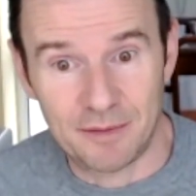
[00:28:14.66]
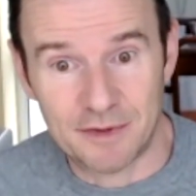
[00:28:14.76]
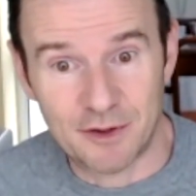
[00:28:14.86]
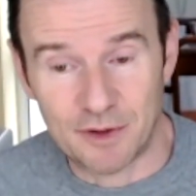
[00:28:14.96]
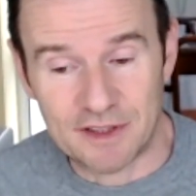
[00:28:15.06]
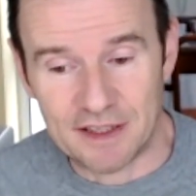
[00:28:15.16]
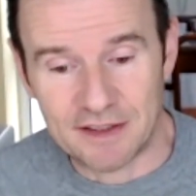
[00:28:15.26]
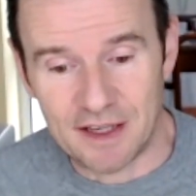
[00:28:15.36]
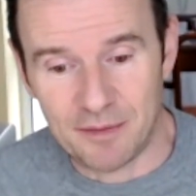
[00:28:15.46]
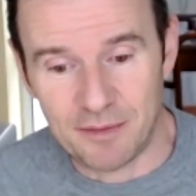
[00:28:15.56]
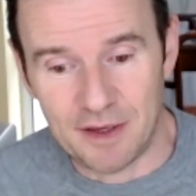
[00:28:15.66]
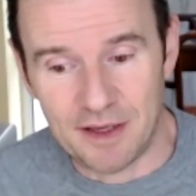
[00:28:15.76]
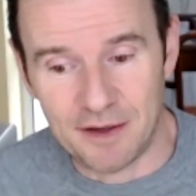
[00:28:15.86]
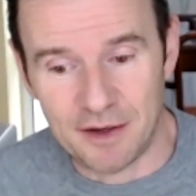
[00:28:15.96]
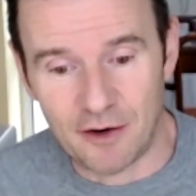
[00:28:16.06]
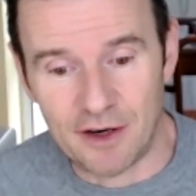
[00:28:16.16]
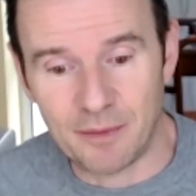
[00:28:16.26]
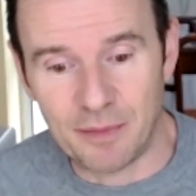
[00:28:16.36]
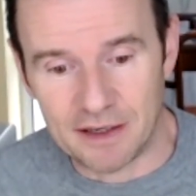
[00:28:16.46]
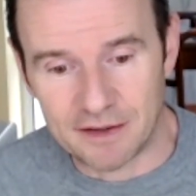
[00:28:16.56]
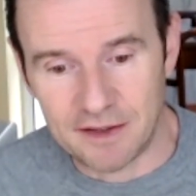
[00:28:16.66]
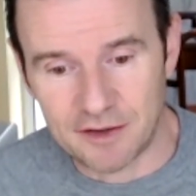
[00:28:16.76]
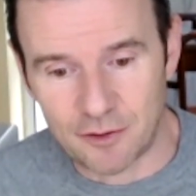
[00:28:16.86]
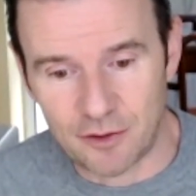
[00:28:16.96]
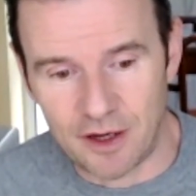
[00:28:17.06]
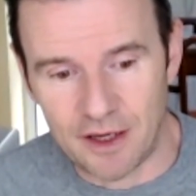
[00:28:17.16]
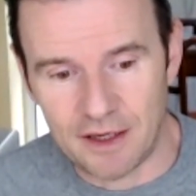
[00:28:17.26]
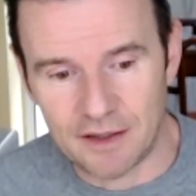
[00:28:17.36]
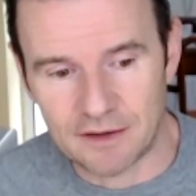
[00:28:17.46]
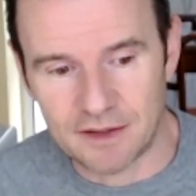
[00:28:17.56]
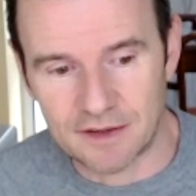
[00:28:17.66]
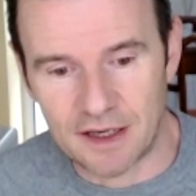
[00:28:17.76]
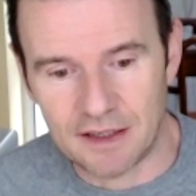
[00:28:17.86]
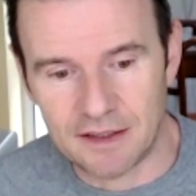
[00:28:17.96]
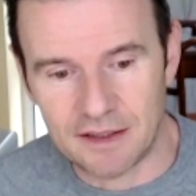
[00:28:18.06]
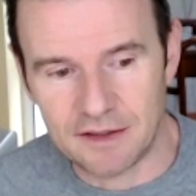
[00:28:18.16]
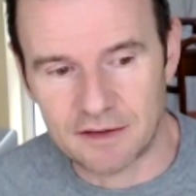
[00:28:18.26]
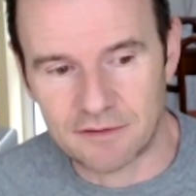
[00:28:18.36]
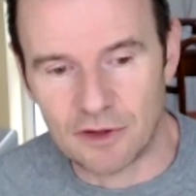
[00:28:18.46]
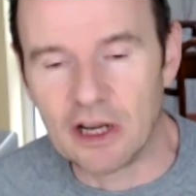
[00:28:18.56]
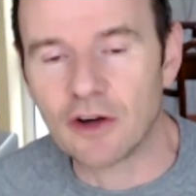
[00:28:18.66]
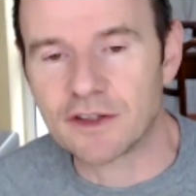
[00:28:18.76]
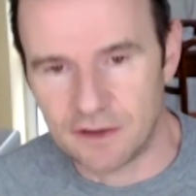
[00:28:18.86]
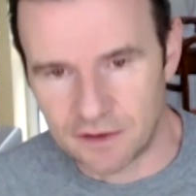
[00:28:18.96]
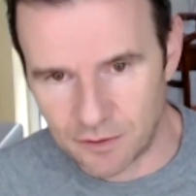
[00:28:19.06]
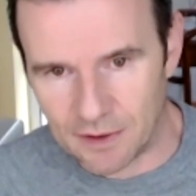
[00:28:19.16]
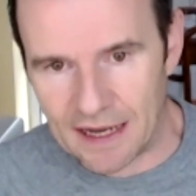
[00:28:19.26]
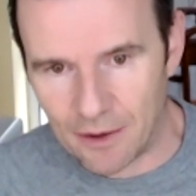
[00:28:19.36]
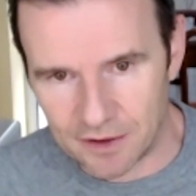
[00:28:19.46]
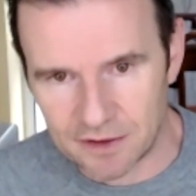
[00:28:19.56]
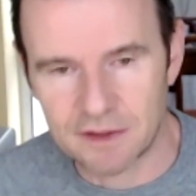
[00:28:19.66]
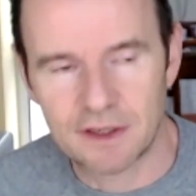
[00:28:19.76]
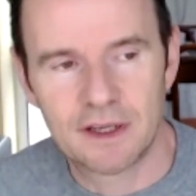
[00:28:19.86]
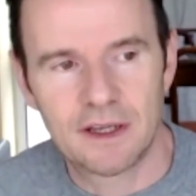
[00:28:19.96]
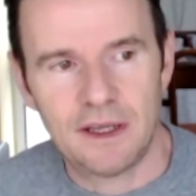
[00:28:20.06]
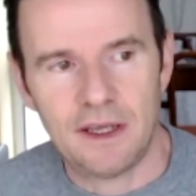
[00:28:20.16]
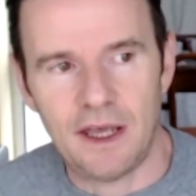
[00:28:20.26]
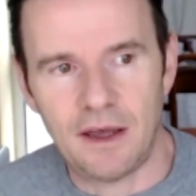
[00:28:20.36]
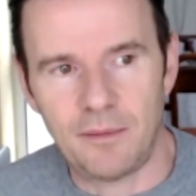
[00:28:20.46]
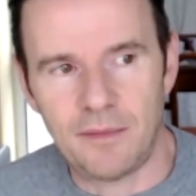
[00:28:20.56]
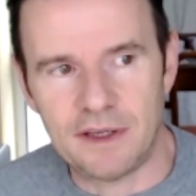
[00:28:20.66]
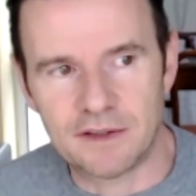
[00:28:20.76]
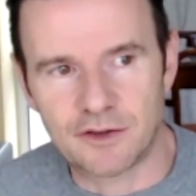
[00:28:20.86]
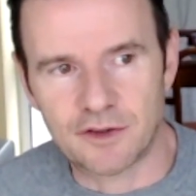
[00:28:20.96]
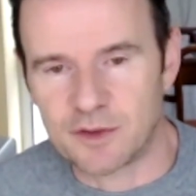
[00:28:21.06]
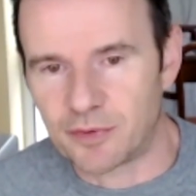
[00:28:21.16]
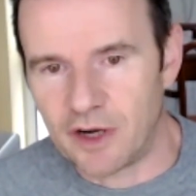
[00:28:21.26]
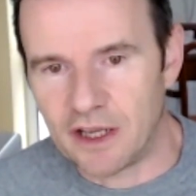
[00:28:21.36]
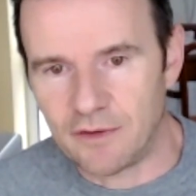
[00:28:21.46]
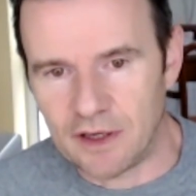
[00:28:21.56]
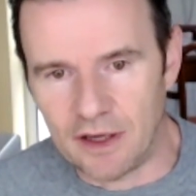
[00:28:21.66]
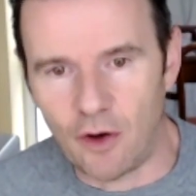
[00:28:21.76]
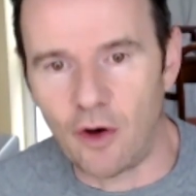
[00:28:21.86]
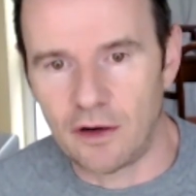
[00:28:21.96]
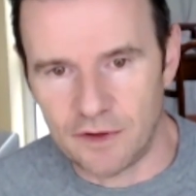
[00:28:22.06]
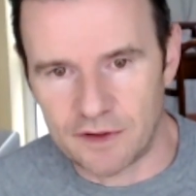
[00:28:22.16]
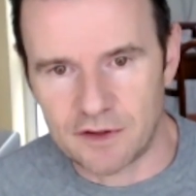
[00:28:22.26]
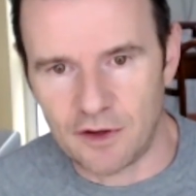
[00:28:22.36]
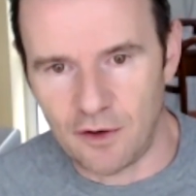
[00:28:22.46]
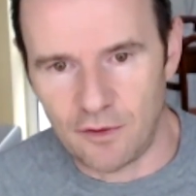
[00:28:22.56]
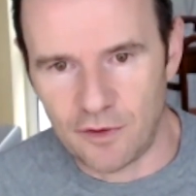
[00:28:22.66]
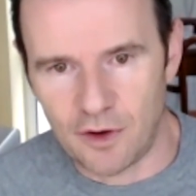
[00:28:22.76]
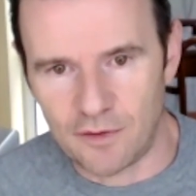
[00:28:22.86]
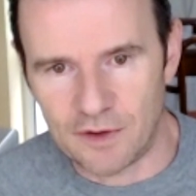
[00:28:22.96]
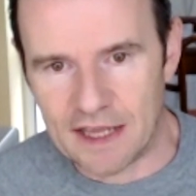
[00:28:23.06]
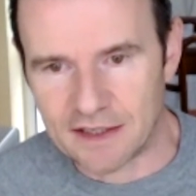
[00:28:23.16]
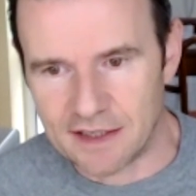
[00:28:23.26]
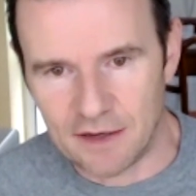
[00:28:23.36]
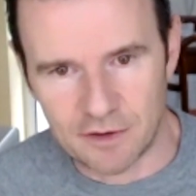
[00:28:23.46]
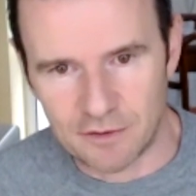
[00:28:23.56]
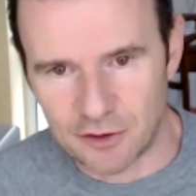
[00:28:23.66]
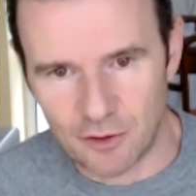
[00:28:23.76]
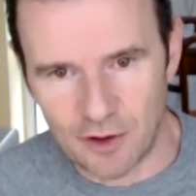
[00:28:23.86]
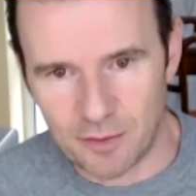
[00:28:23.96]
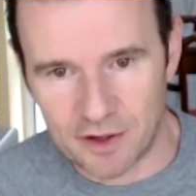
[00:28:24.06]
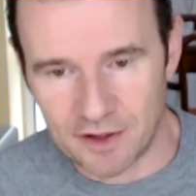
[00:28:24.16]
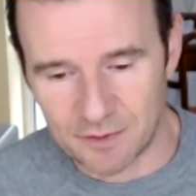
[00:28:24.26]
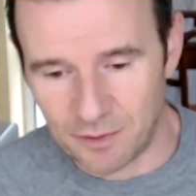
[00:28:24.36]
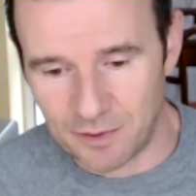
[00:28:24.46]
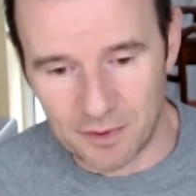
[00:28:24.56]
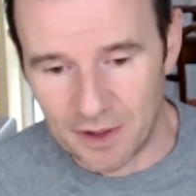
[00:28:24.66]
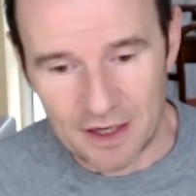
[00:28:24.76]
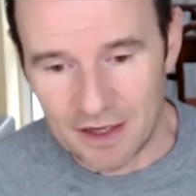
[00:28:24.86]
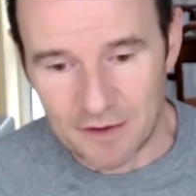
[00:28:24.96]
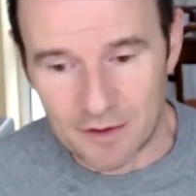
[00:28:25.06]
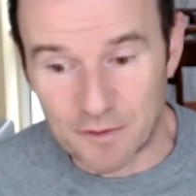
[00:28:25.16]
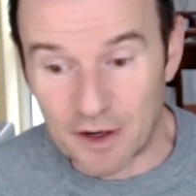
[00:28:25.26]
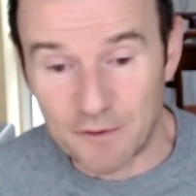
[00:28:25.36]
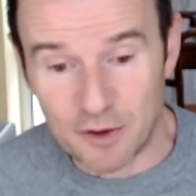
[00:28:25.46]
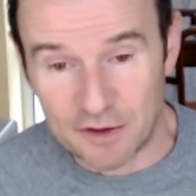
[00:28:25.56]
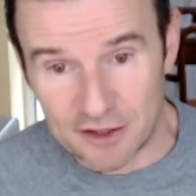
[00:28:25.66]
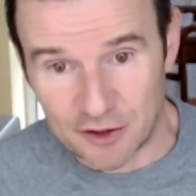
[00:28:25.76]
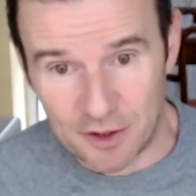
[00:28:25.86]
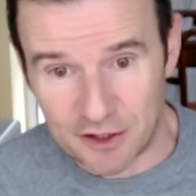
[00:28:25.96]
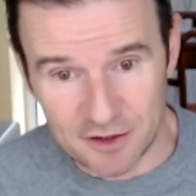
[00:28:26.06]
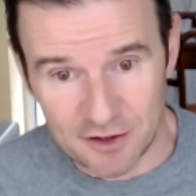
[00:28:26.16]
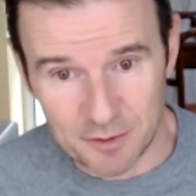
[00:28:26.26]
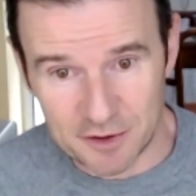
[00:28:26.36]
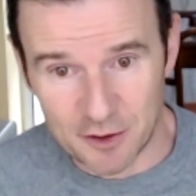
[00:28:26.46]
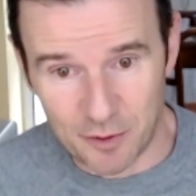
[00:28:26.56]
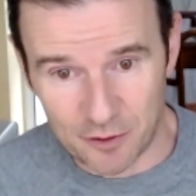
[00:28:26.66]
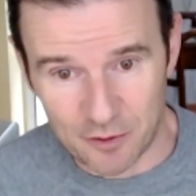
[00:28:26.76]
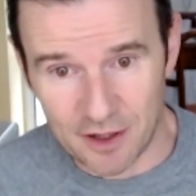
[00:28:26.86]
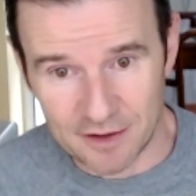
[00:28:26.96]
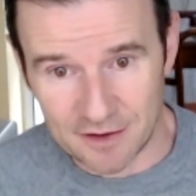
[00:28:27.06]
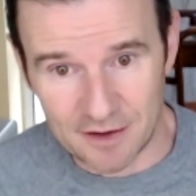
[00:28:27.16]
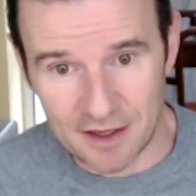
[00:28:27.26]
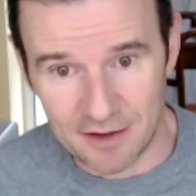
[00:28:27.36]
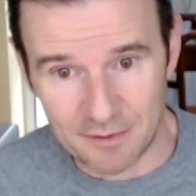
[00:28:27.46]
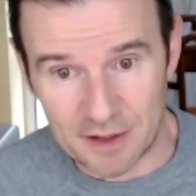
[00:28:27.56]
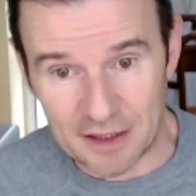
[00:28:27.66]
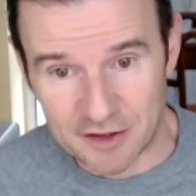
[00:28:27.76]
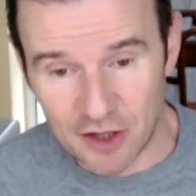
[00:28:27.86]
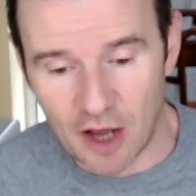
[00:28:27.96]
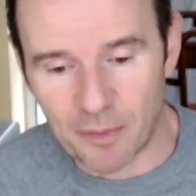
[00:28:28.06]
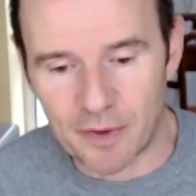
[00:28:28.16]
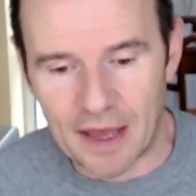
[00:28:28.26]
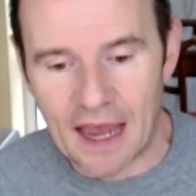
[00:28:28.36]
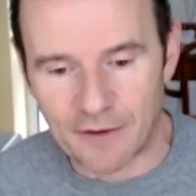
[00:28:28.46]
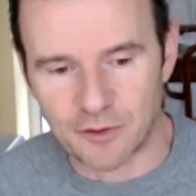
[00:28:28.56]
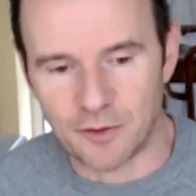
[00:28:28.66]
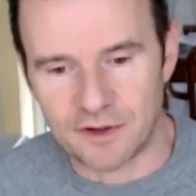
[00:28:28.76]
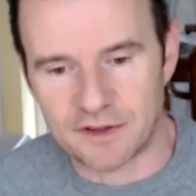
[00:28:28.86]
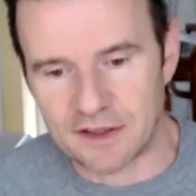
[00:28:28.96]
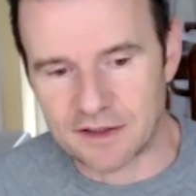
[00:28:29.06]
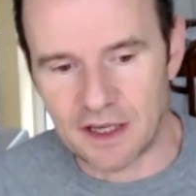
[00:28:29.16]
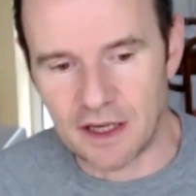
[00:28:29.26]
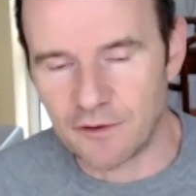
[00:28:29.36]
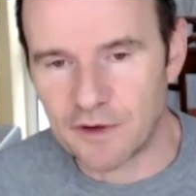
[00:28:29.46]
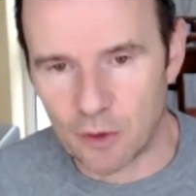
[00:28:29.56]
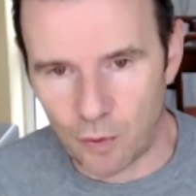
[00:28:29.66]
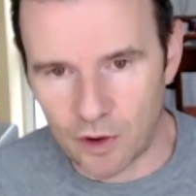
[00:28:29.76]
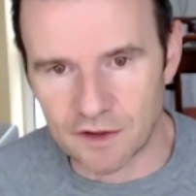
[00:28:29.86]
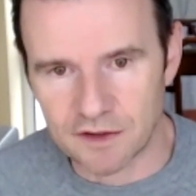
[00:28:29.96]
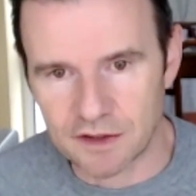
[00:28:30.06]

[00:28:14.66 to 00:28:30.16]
So it's our inability to cry and society's reluctance to allow us is just depriving all of us of a next level of joy, because there's very few situations when someone cries that they stop afterwards and say, I feel worse.